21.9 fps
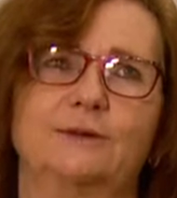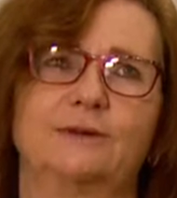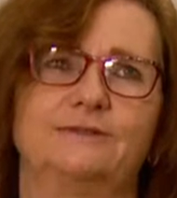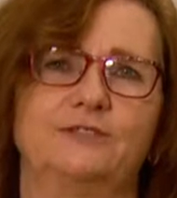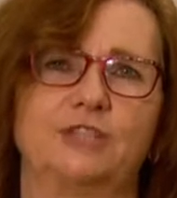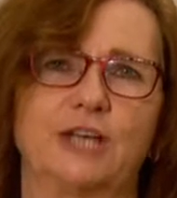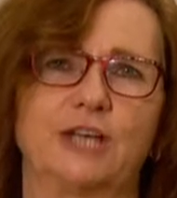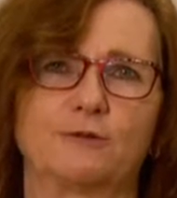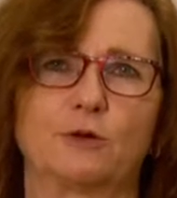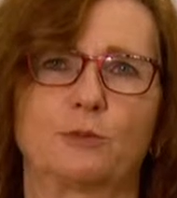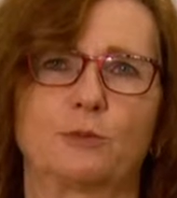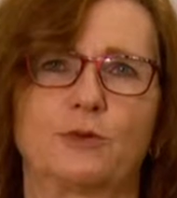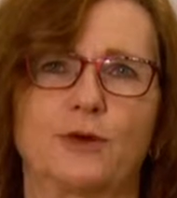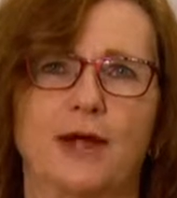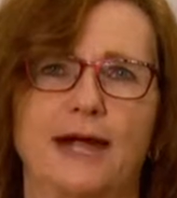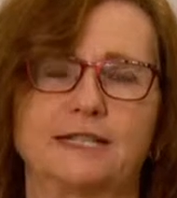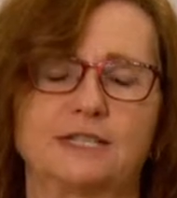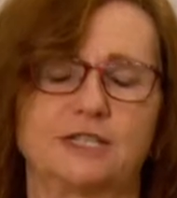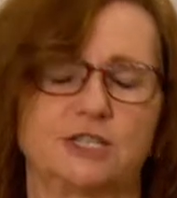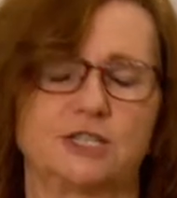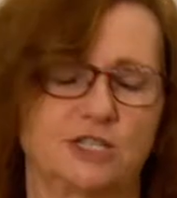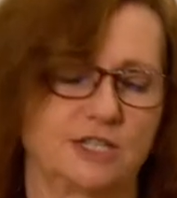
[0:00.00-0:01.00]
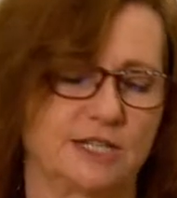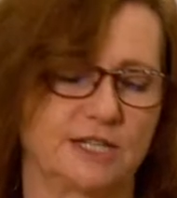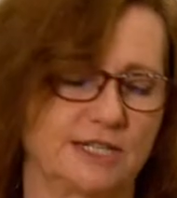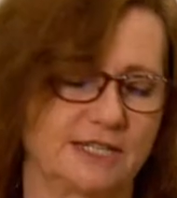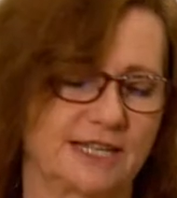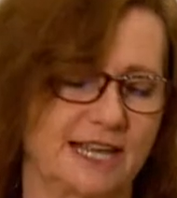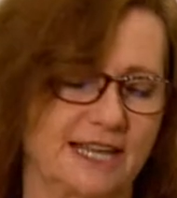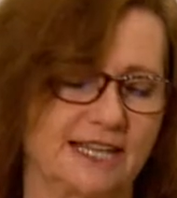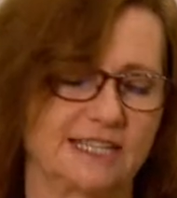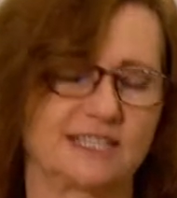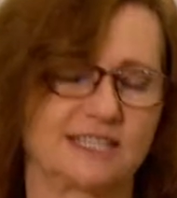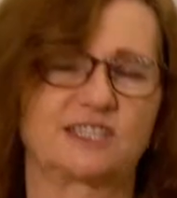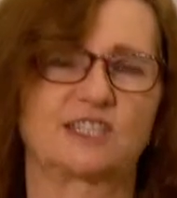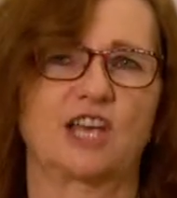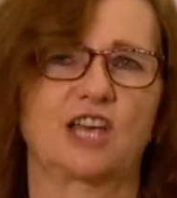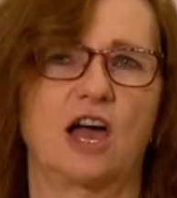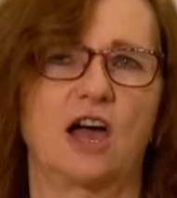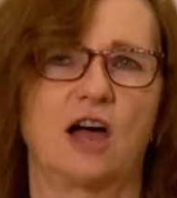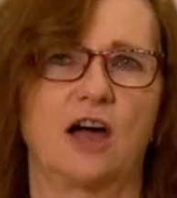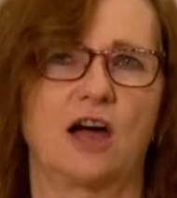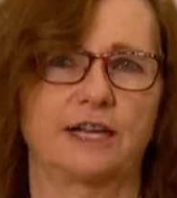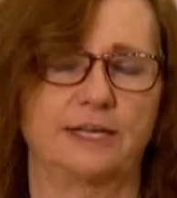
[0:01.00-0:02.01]
with general practitioners is
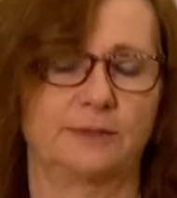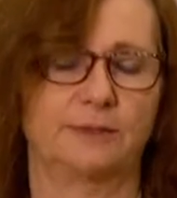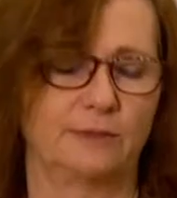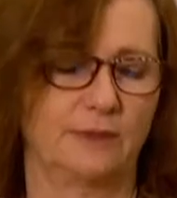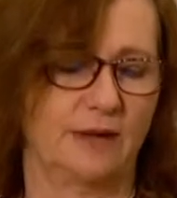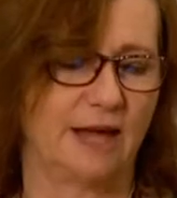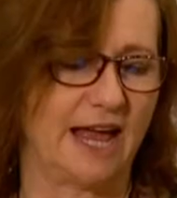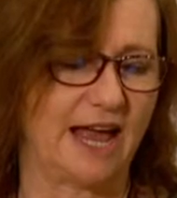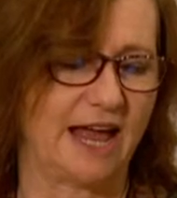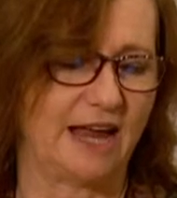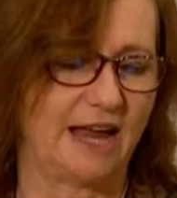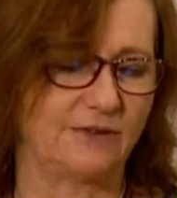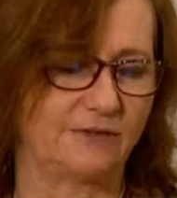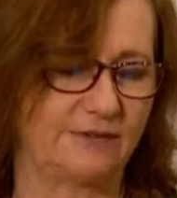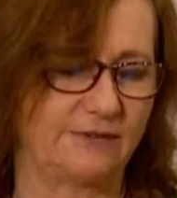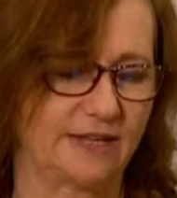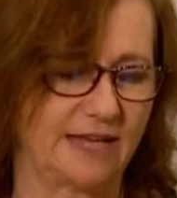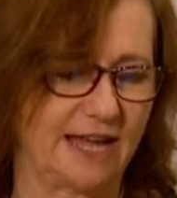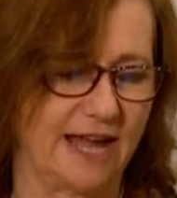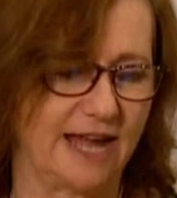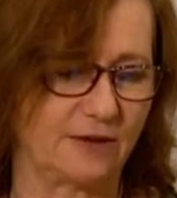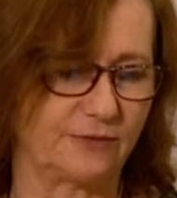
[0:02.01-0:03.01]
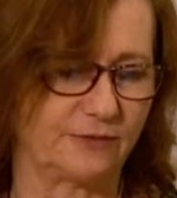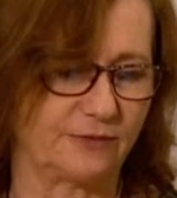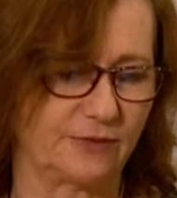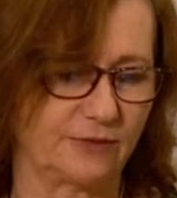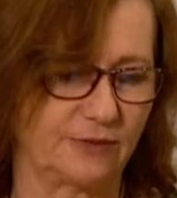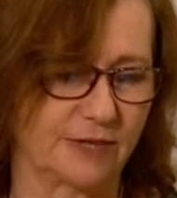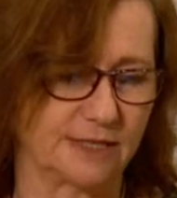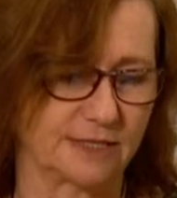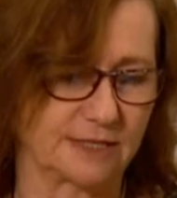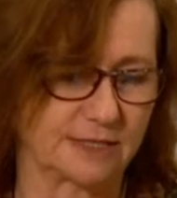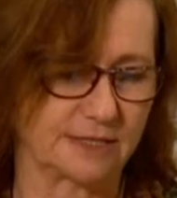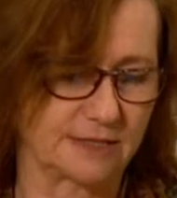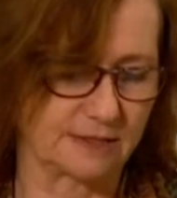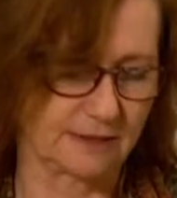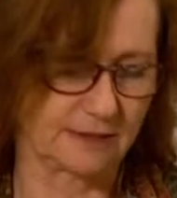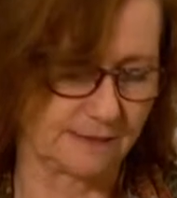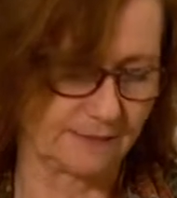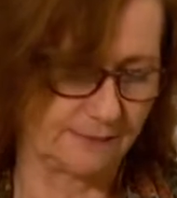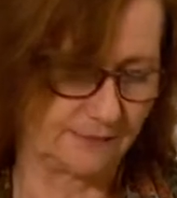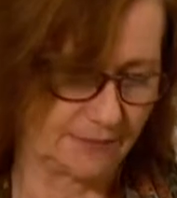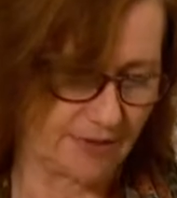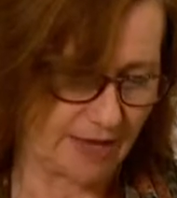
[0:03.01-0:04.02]
time and forgetfulness.
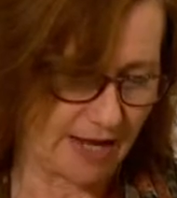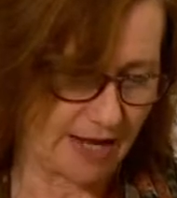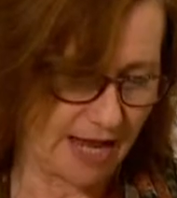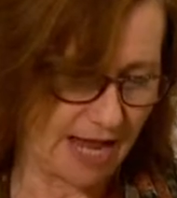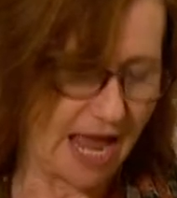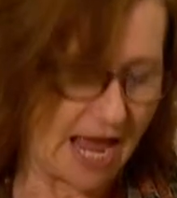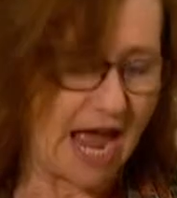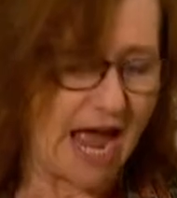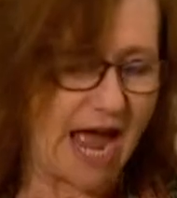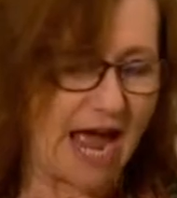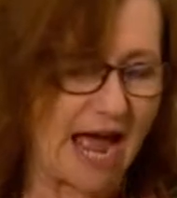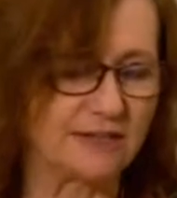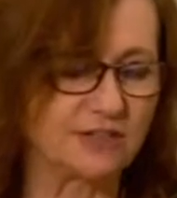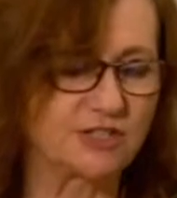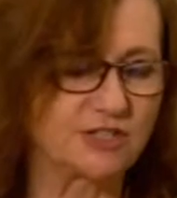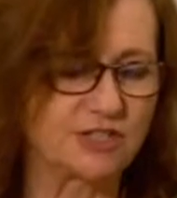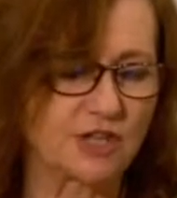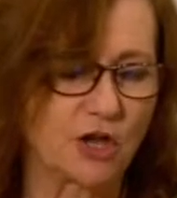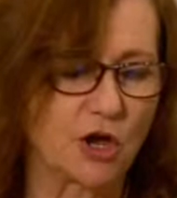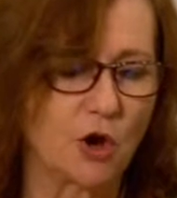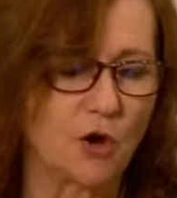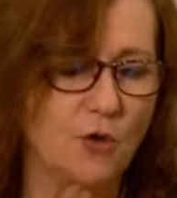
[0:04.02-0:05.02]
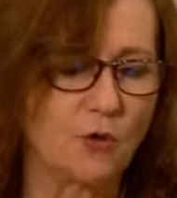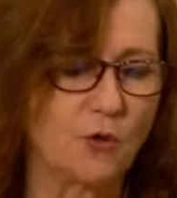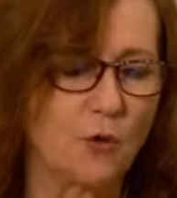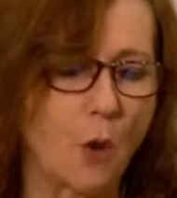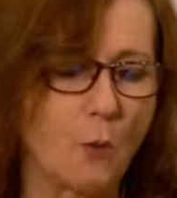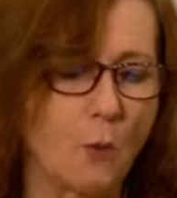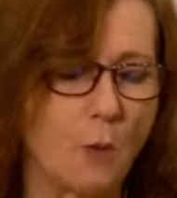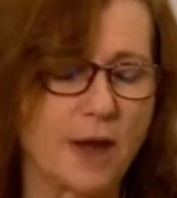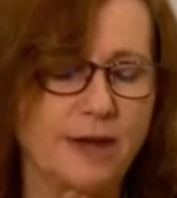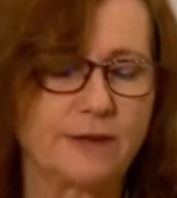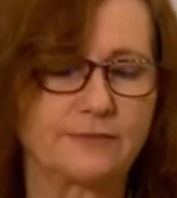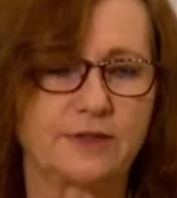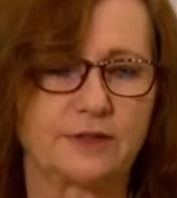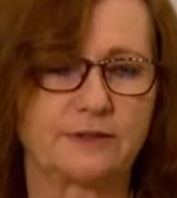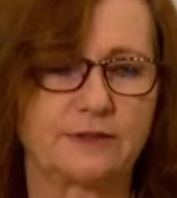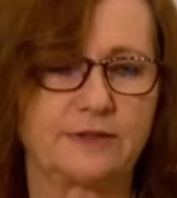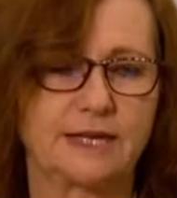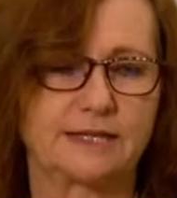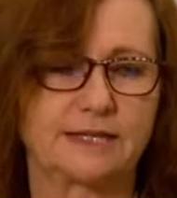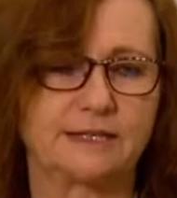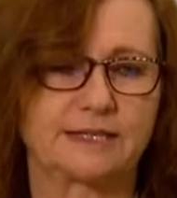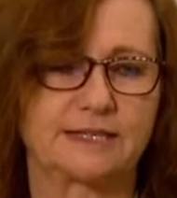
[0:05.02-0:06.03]
And so one of the
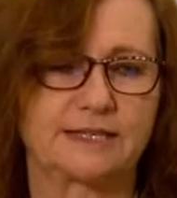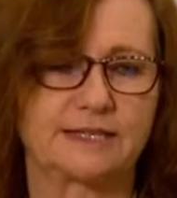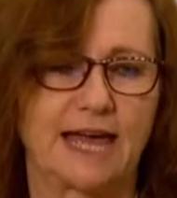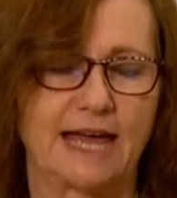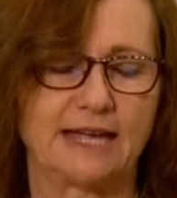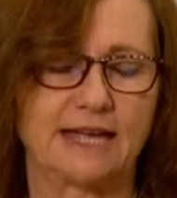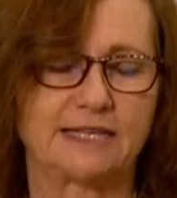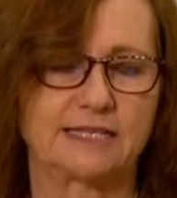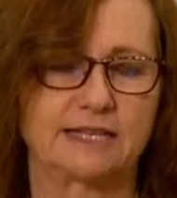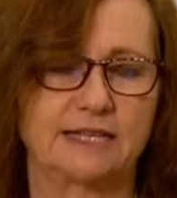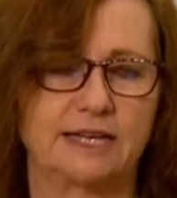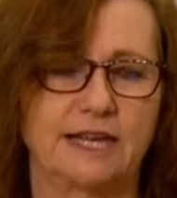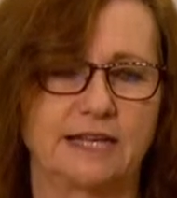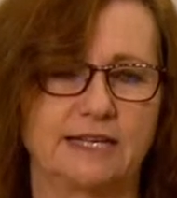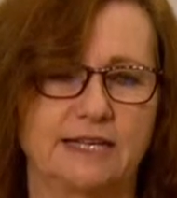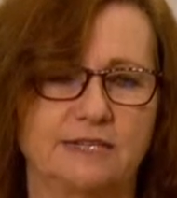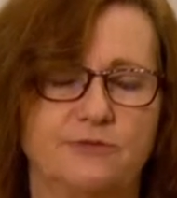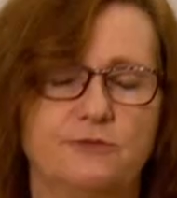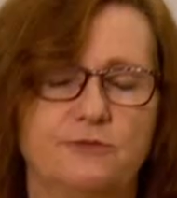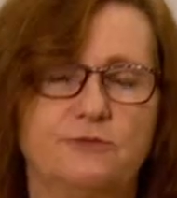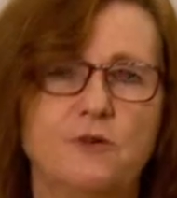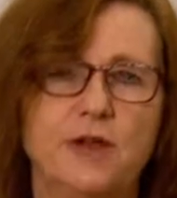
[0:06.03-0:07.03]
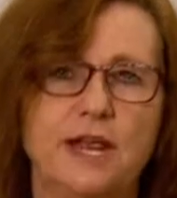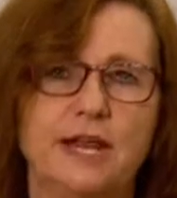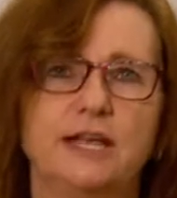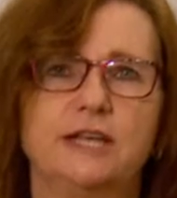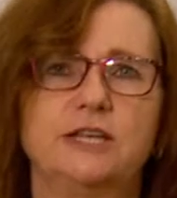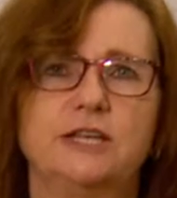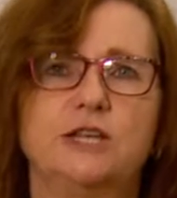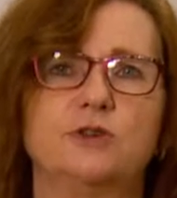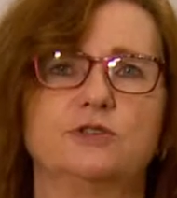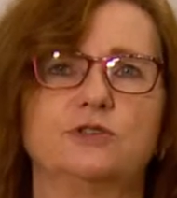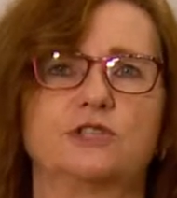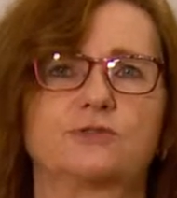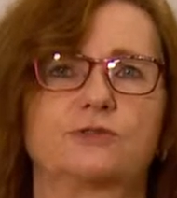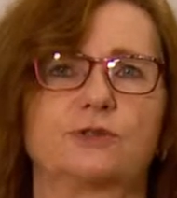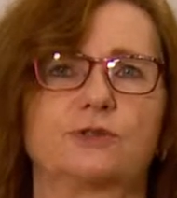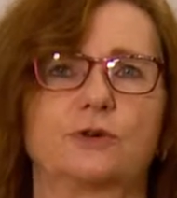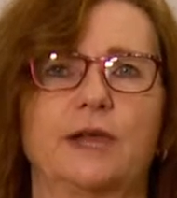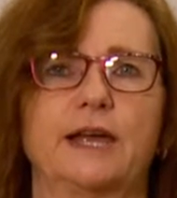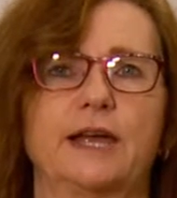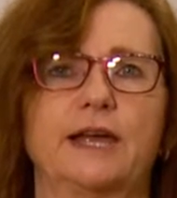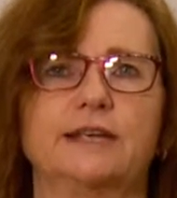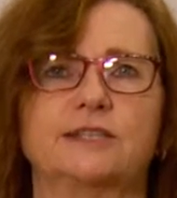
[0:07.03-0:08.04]
things that is really
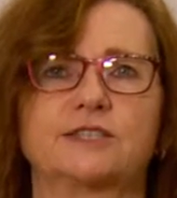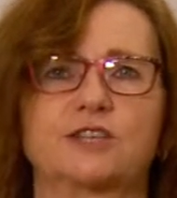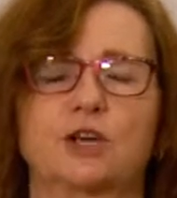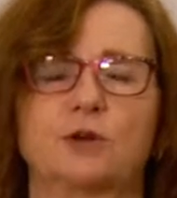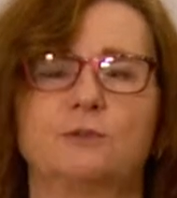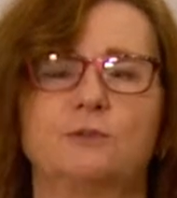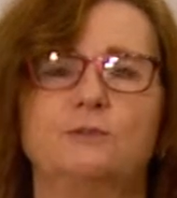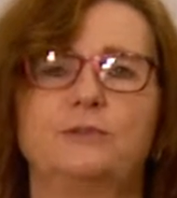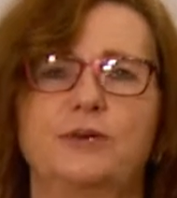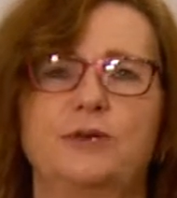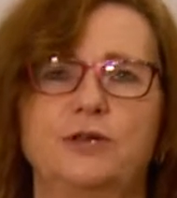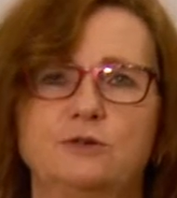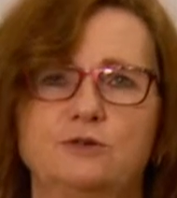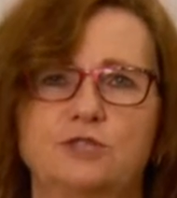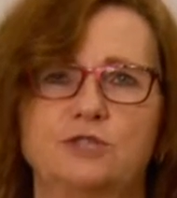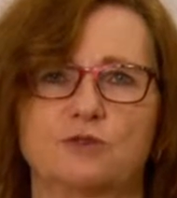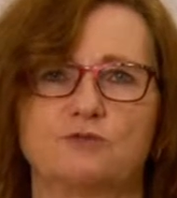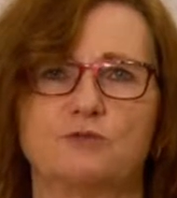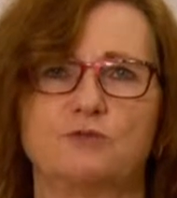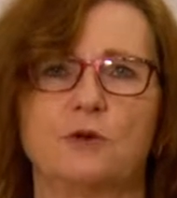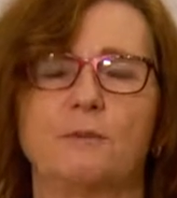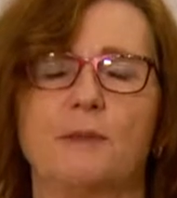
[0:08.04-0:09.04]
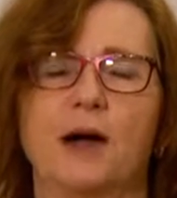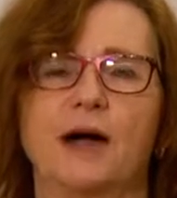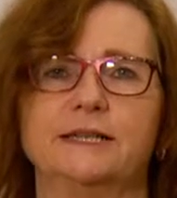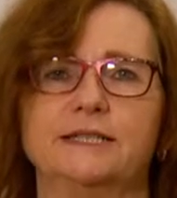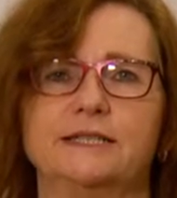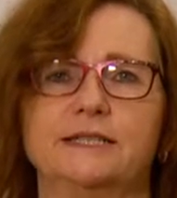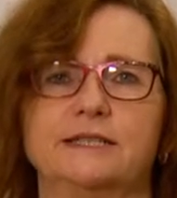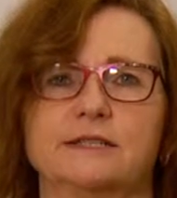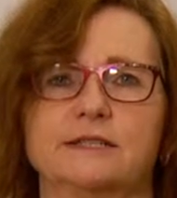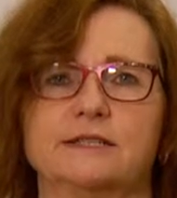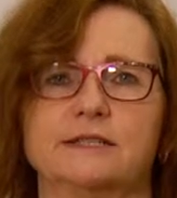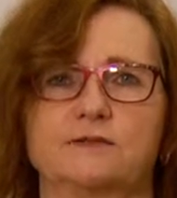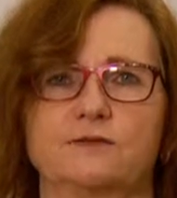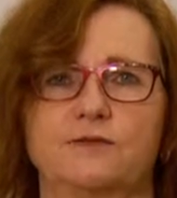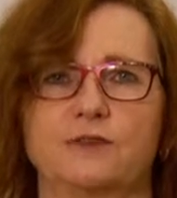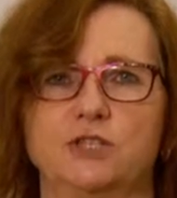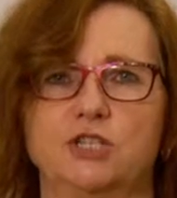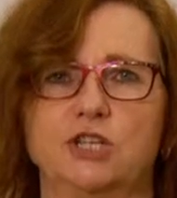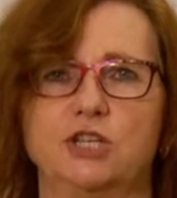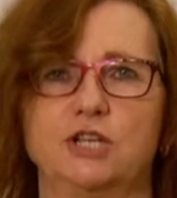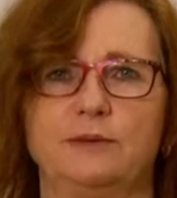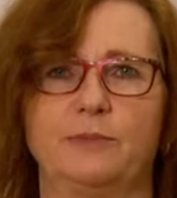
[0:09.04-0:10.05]
useful is computer reminders for
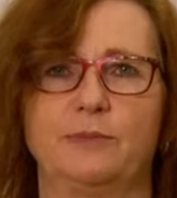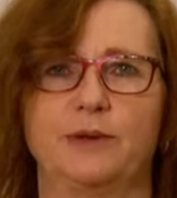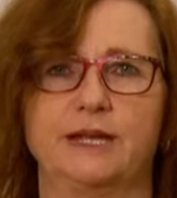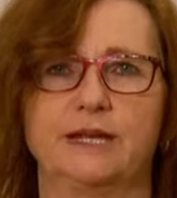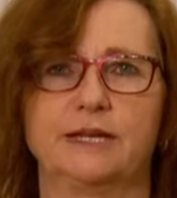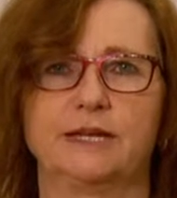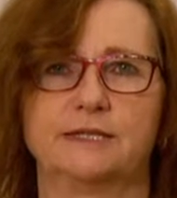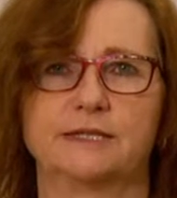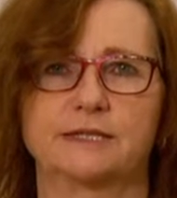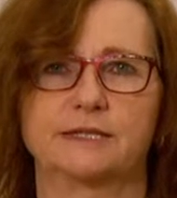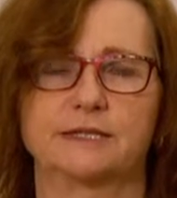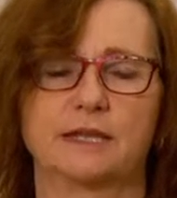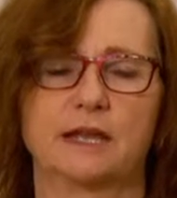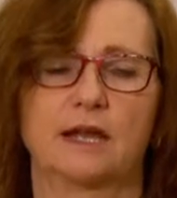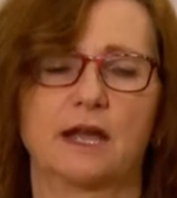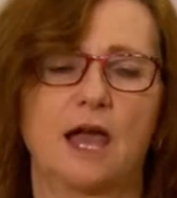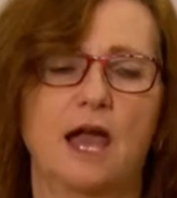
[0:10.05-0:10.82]
GPs